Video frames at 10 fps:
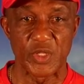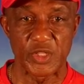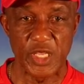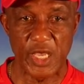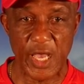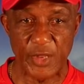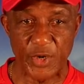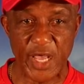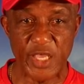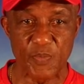The,
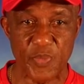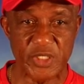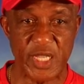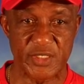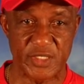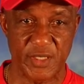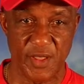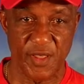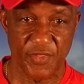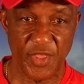another important
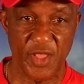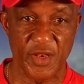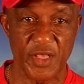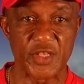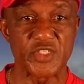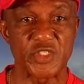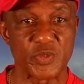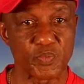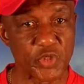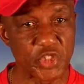thing
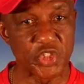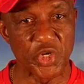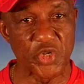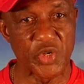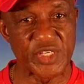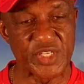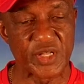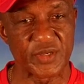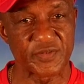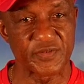is positioning
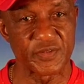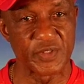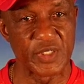yourself.